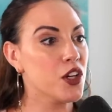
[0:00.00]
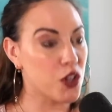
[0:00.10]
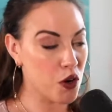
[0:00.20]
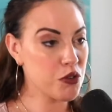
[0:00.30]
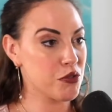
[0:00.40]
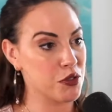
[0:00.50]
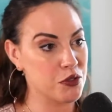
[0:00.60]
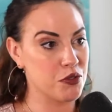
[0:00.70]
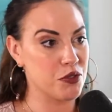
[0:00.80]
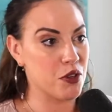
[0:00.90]
go
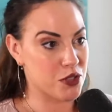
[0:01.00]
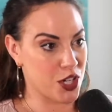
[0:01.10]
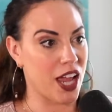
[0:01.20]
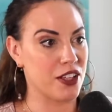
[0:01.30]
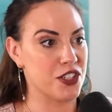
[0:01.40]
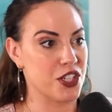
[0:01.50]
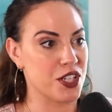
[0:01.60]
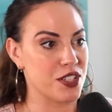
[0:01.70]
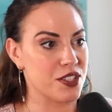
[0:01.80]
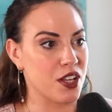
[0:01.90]
through those
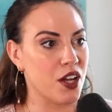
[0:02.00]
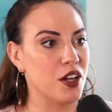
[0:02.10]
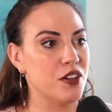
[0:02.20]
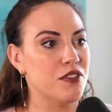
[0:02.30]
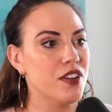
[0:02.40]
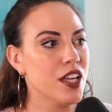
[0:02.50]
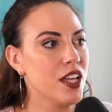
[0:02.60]
challenges of